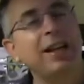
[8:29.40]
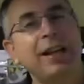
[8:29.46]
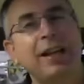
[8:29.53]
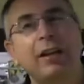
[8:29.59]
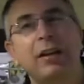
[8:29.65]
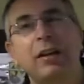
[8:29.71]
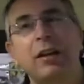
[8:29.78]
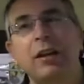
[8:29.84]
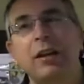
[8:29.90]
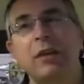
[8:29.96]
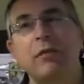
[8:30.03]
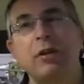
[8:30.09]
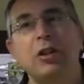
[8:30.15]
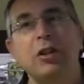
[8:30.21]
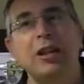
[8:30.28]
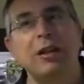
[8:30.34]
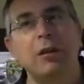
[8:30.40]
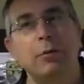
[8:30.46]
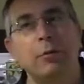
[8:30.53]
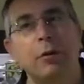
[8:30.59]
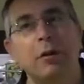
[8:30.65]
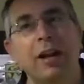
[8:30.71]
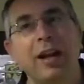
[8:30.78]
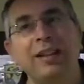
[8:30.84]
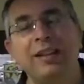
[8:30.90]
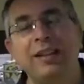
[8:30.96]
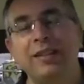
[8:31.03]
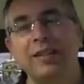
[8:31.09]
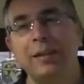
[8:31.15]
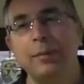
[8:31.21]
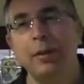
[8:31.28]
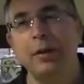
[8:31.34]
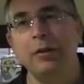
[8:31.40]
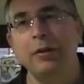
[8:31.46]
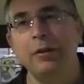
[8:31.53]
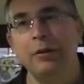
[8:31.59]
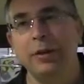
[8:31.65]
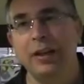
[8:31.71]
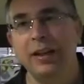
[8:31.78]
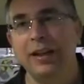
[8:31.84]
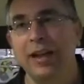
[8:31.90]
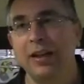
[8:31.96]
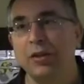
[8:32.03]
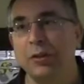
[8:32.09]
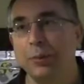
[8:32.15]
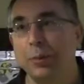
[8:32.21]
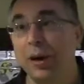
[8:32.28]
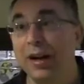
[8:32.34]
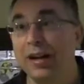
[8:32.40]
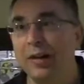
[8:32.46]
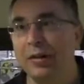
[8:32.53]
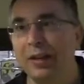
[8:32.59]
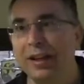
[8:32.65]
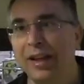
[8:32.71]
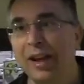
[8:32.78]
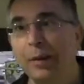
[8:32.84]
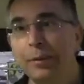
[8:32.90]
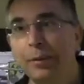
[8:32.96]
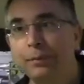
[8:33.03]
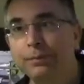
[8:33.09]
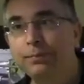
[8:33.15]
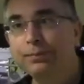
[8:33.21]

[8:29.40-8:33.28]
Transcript: here, which let a lot more light into the boat and again just brighten everything up.